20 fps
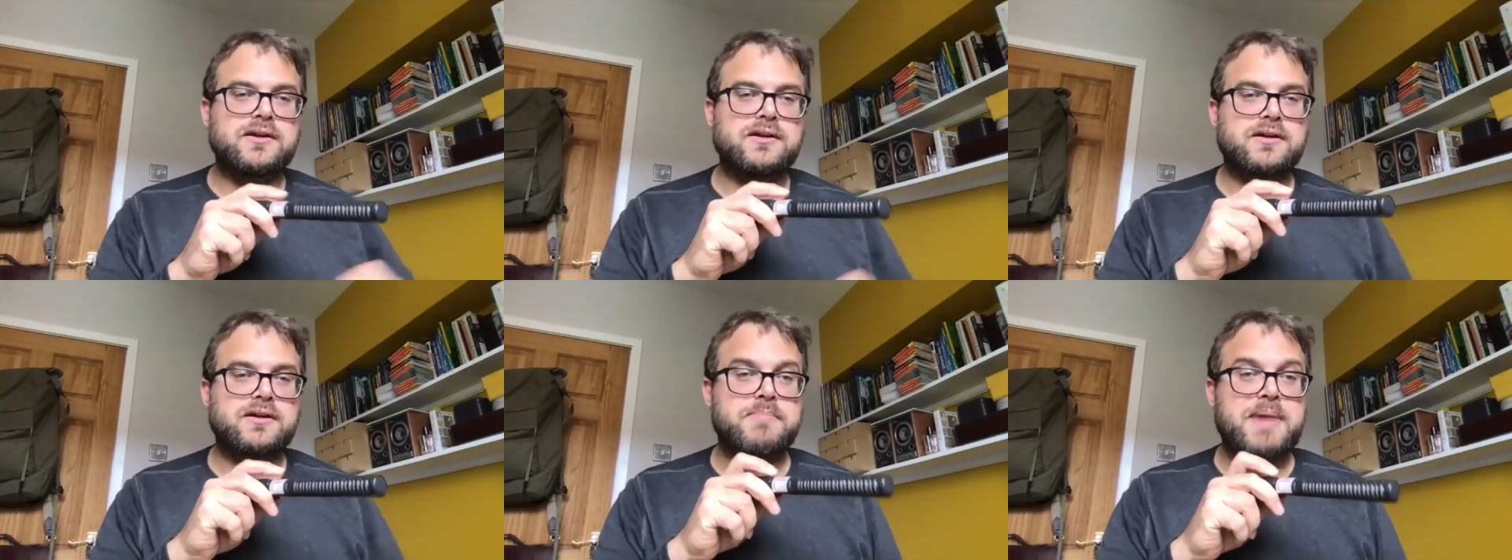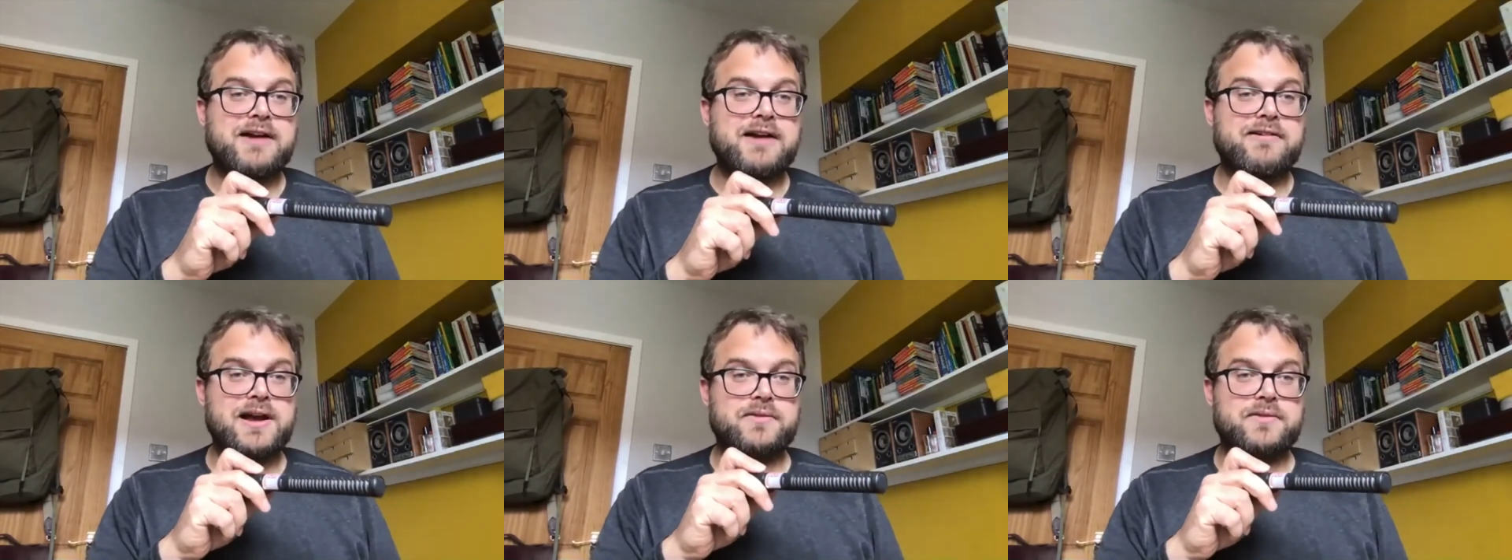
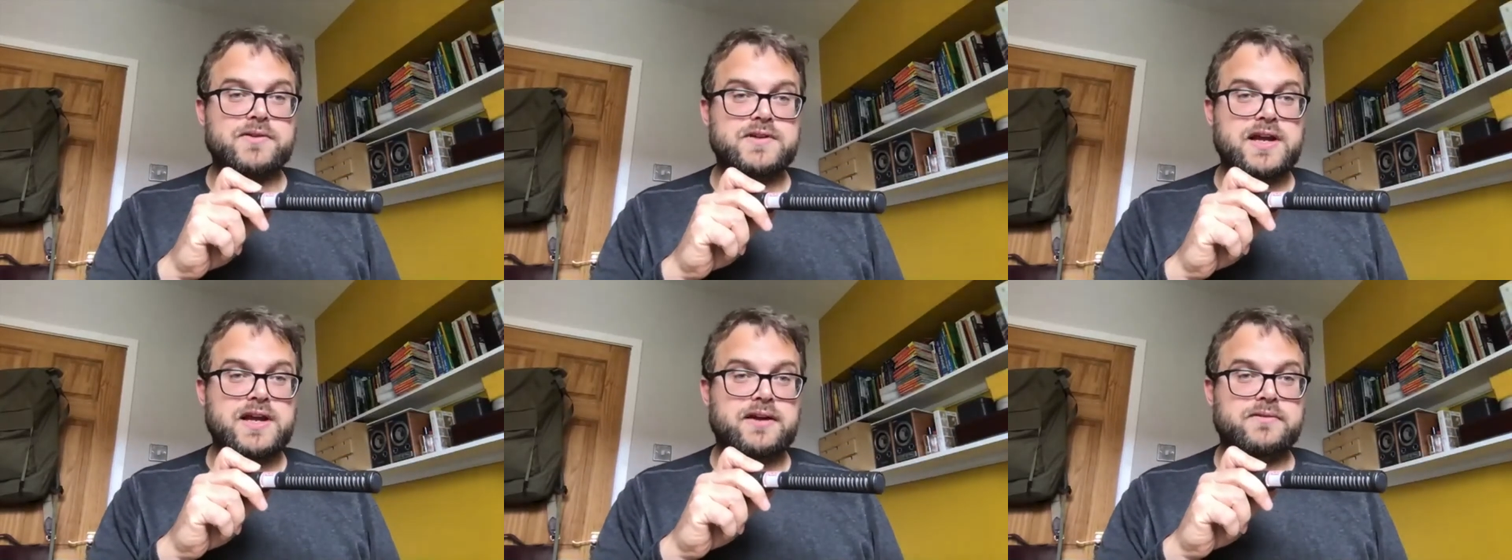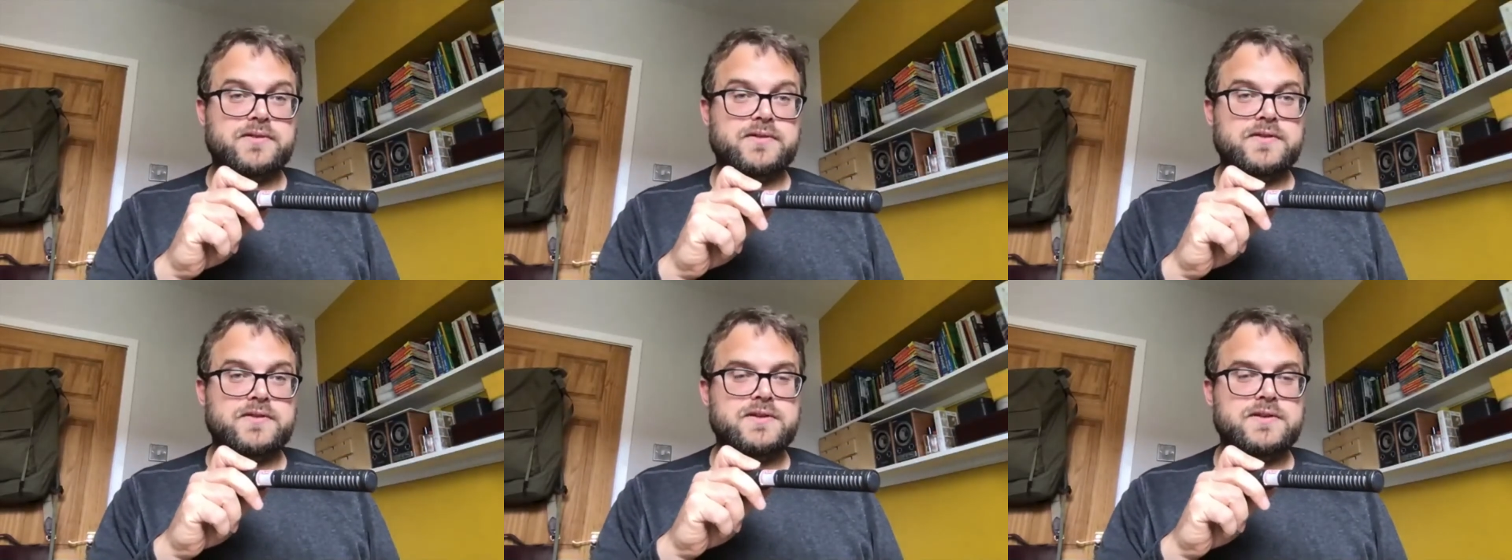background
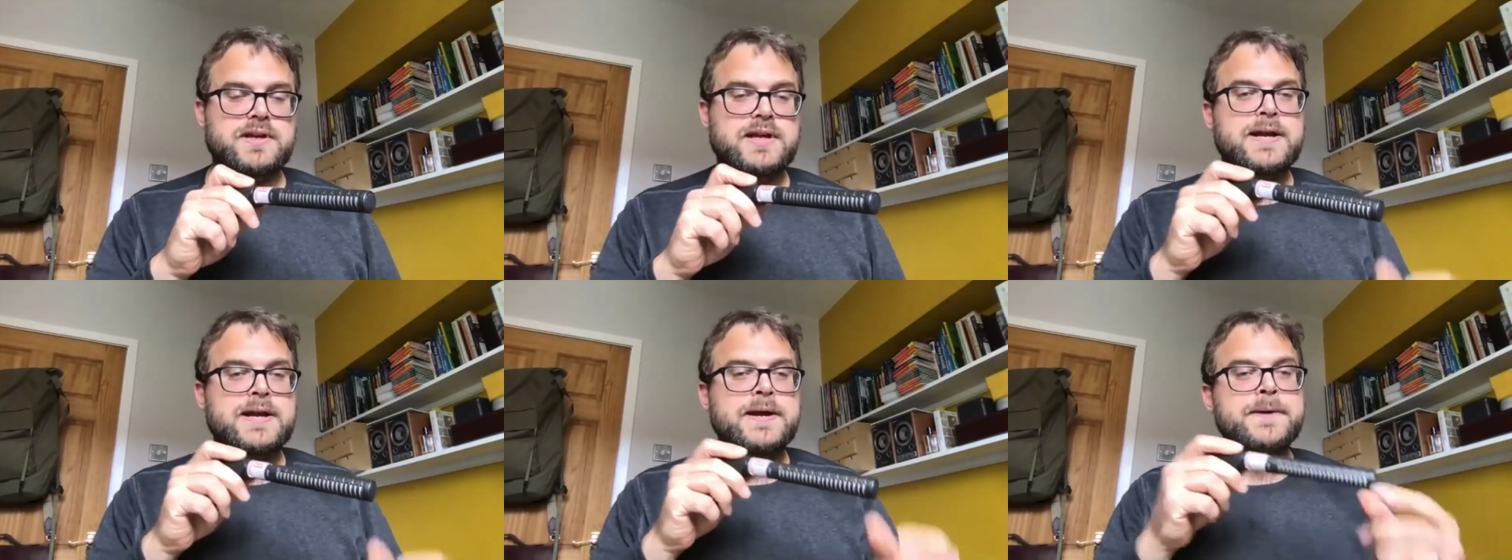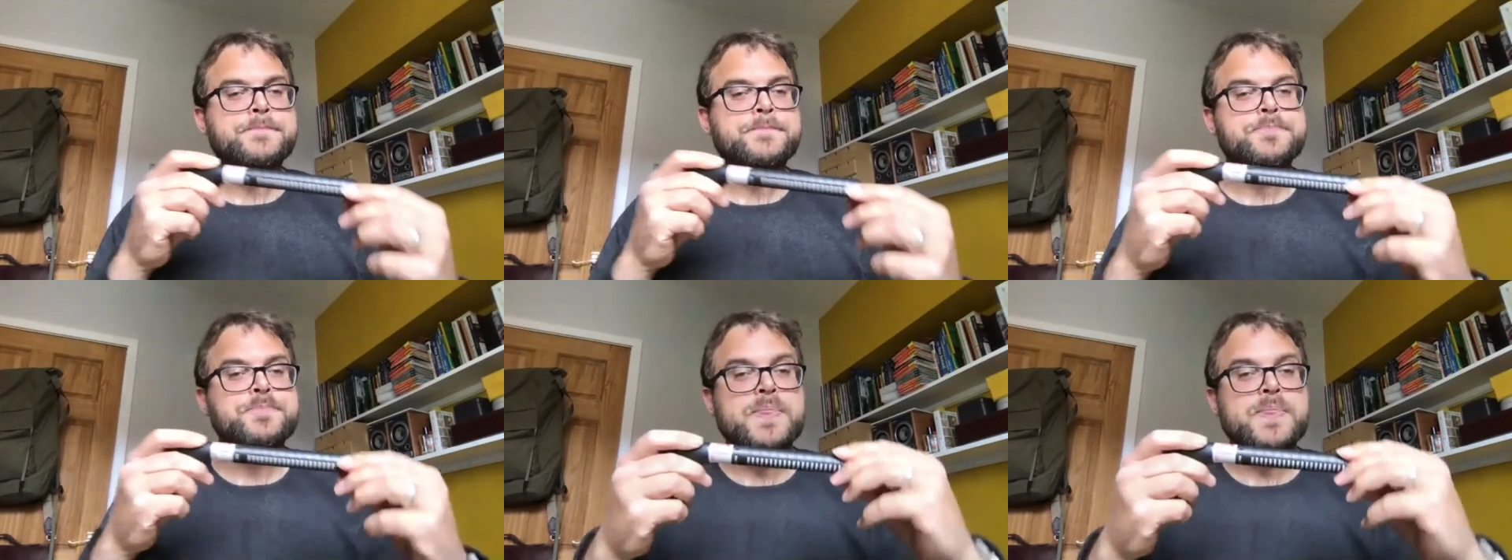sounds.
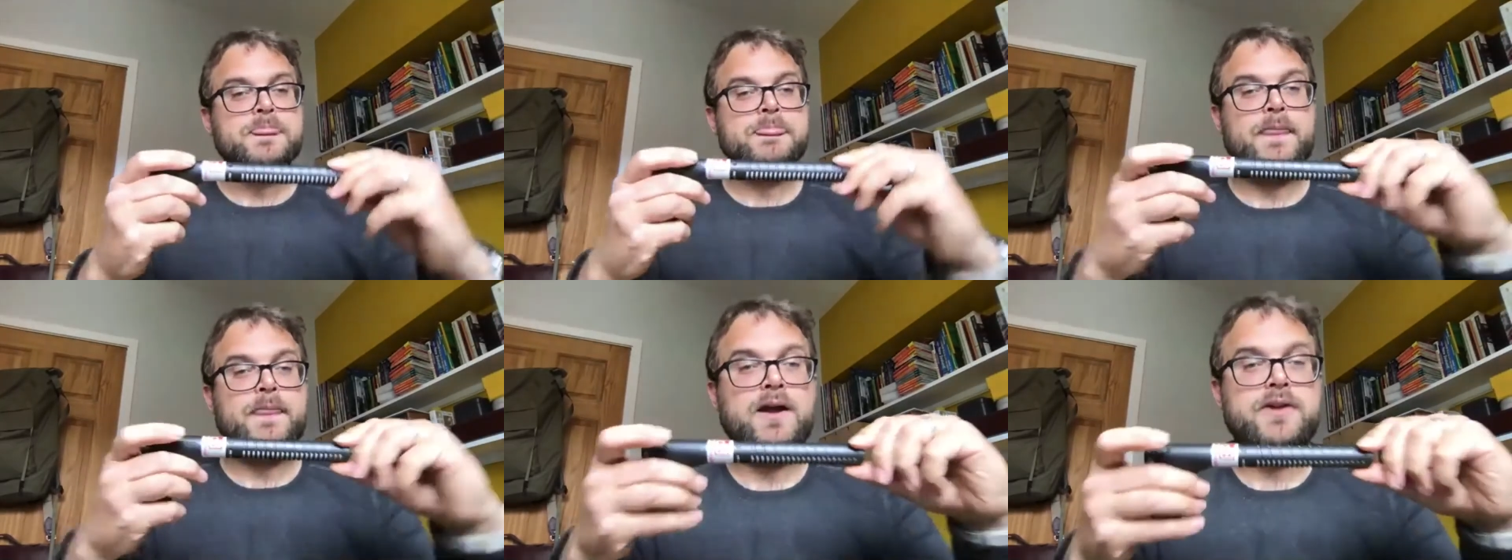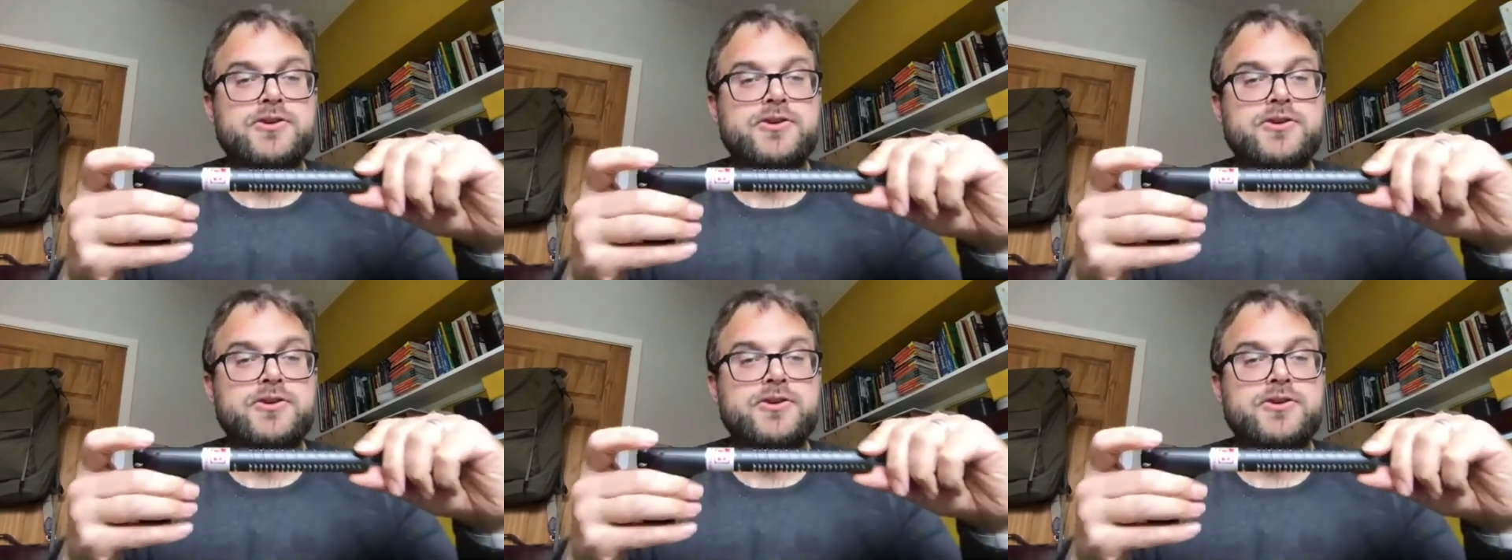And you'll